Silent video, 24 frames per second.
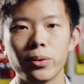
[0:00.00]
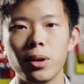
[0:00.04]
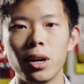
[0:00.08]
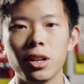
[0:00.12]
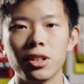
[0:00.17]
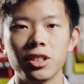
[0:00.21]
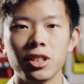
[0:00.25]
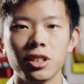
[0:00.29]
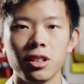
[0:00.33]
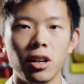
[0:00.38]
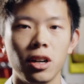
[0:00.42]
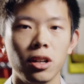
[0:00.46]

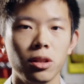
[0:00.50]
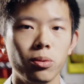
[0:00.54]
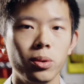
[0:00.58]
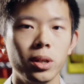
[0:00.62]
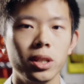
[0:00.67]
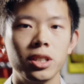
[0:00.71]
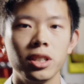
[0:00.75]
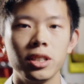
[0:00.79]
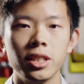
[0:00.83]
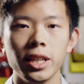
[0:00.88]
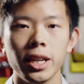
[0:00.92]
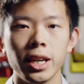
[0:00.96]
watching all the
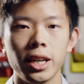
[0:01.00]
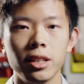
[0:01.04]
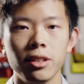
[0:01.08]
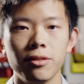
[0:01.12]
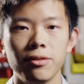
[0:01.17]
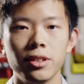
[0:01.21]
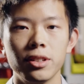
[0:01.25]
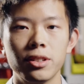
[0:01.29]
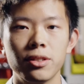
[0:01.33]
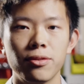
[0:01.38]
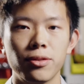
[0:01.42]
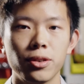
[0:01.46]
way to the end
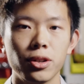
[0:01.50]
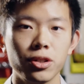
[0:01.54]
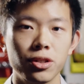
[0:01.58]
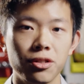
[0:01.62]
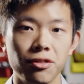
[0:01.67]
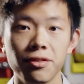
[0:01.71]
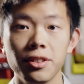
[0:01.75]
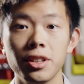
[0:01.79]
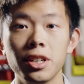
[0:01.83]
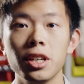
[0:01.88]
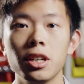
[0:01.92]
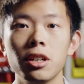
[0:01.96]
of this
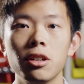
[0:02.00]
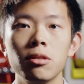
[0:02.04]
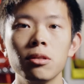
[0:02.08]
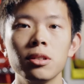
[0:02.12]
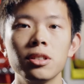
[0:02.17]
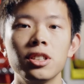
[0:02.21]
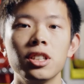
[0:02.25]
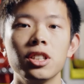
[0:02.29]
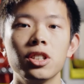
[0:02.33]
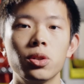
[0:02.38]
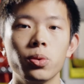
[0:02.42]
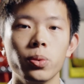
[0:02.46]
first video.
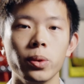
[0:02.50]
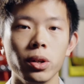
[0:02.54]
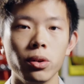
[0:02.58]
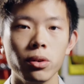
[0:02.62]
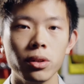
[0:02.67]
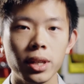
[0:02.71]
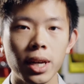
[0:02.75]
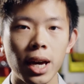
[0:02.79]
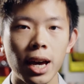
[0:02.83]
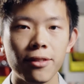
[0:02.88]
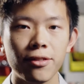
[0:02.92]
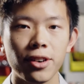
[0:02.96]
Since we
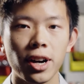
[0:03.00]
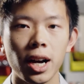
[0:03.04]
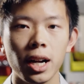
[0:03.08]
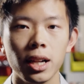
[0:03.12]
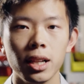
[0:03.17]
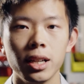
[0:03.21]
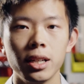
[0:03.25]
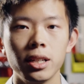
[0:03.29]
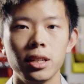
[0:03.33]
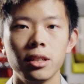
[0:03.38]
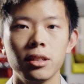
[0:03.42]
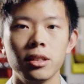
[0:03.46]
only have
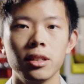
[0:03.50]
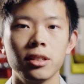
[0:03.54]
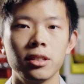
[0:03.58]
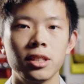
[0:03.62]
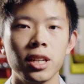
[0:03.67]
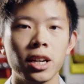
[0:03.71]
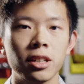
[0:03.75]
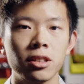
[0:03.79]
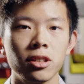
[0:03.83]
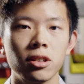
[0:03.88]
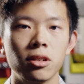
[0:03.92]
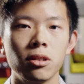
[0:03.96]
highlighted the
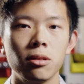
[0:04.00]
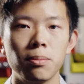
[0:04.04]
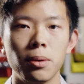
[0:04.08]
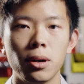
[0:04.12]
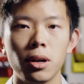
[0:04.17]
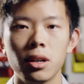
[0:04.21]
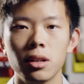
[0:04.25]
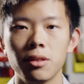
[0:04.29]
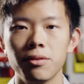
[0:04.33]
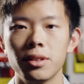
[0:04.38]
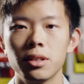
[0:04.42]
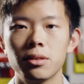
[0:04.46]
technical
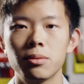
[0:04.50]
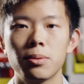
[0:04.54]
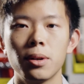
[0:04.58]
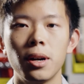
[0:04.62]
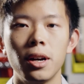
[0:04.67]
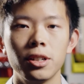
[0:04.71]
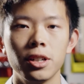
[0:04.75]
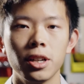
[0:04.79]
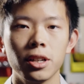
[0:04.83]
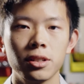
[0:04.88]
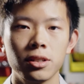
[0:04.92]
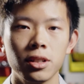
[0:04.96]
part of this
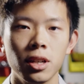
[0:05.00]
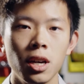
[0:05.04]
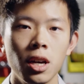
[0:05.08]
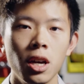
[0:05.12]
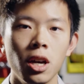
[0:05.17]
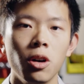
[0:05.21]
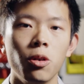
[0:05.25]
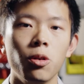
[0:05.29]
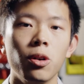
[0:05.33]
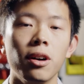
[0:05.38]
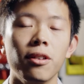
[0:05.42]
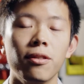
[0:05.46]
project,
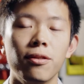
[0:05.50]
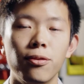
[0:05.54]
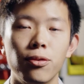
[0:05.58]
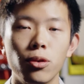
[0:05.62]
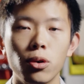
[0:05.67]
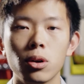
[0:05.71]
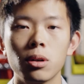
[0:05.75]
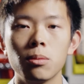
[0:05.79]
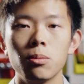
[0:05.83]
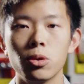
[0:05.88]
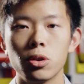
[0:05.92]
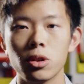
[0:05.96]
we have
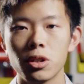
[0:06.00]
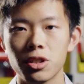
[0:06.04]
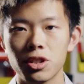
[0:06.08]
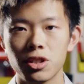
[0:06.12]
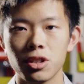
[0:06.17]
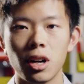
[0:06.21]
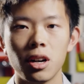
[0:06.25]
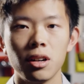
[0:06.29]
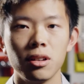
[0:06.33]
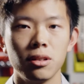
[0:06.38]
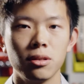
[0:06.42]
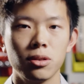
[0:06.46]
4 more
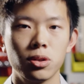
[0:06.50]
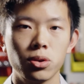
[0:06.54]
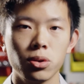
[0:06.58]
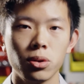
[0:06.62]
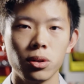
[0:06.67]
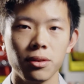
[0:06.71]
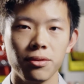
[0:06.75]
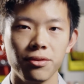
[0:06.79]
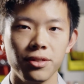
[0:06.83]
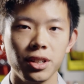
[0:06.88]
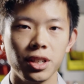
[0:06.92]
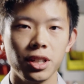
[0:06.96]
short
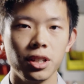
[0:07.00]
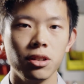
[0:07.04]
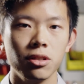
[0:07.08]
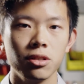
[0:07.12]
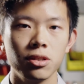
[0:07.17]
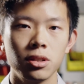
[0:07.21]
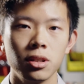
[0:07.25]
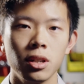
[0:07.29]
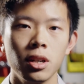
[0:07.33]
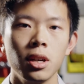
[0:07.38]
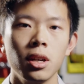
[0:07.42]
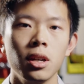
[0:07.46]

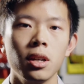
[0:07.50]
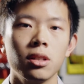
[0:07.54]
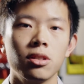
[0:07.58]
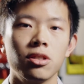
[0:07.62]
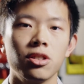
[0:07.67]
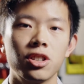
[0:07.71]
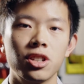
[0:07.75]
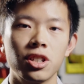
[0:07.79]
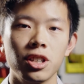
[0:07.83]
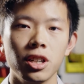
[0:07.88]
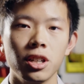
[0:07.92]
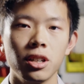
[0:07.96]
videos
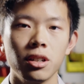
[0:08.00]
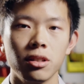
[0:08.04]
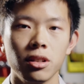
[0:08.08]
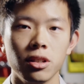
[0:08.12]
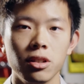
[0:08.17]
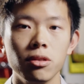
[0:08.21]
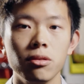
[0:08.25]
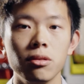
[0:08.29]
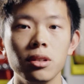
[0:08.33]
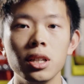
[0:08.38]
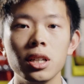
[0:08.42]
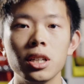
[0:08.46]
to share the
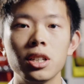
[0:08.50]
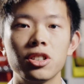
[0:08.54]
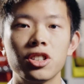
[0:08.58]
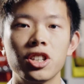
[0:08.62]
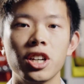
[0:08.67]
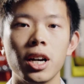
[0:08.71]
unique